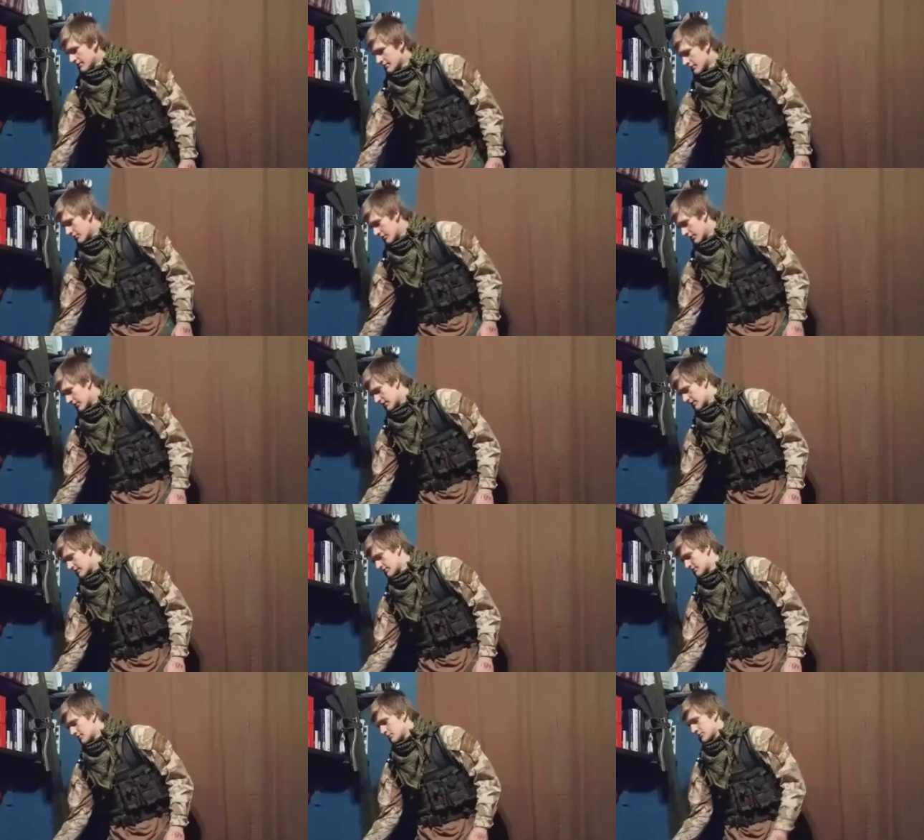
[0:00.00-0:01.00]
So
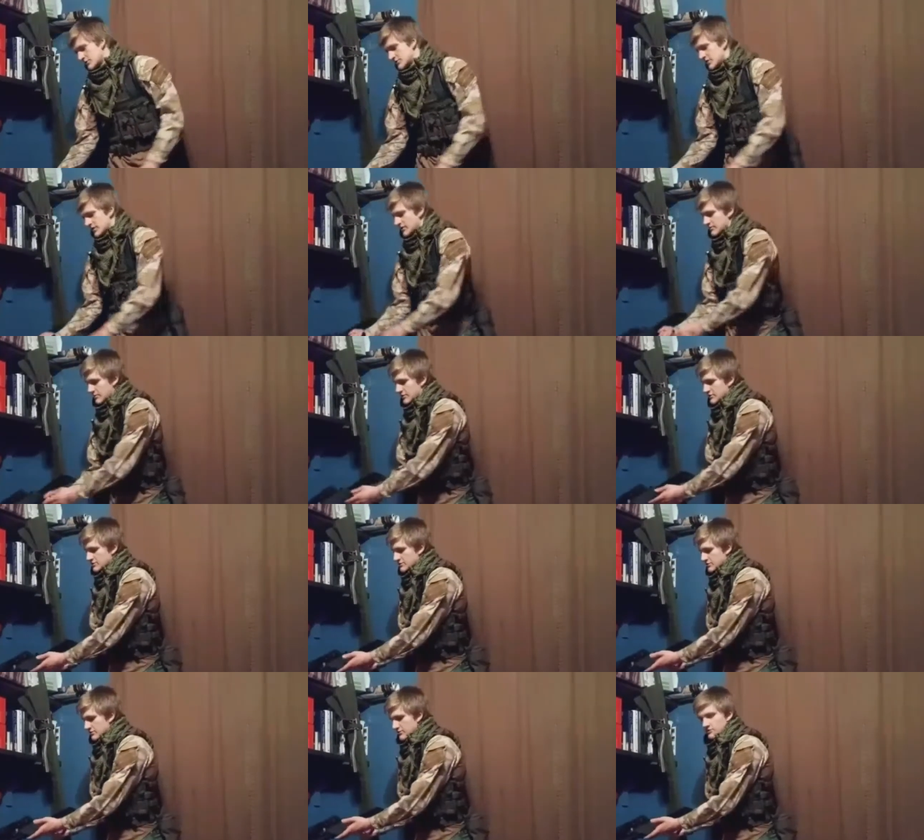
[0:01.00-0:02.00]
again, we check, make
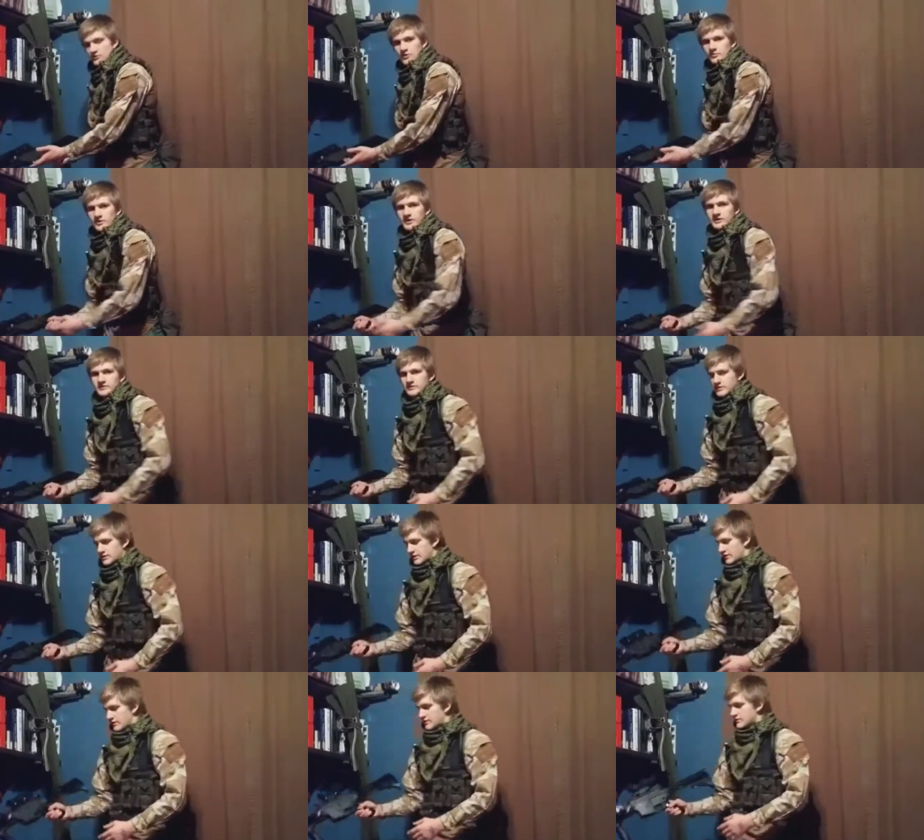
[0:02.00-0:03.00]
sure there's no magazine
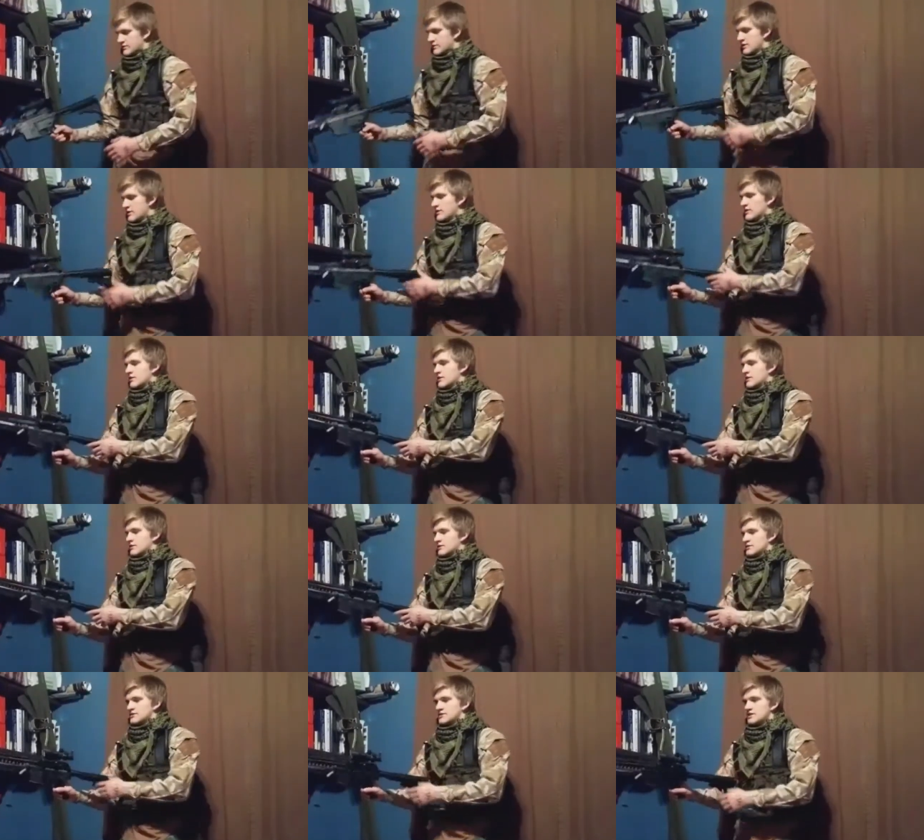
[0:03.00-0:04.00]
in it.
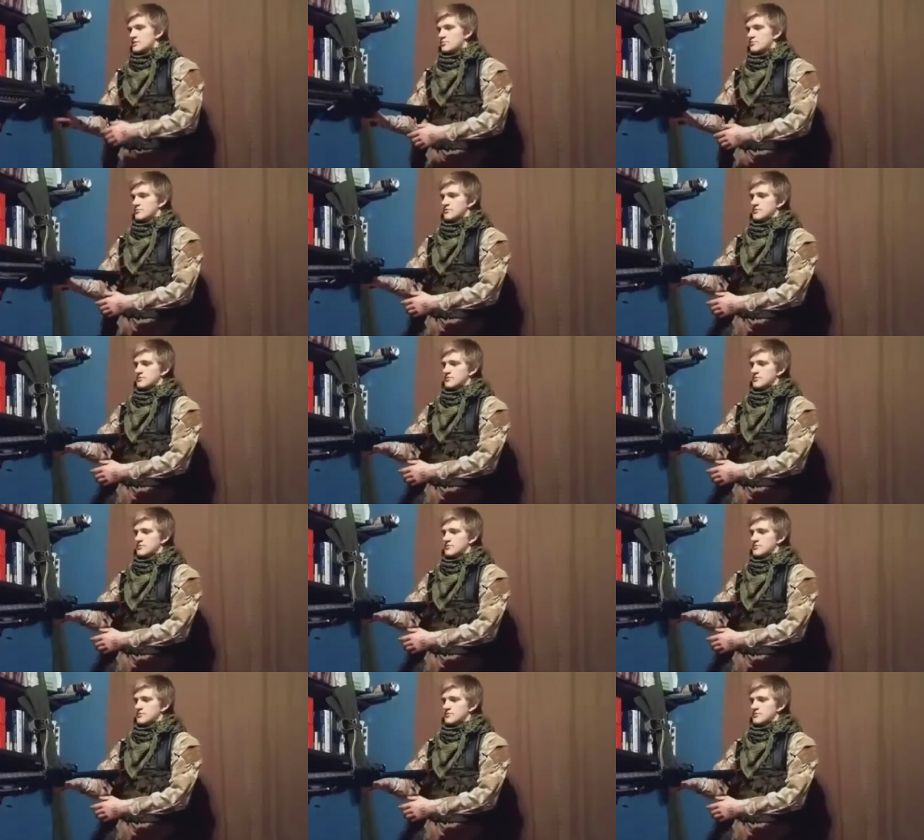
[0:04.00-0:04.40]
Keep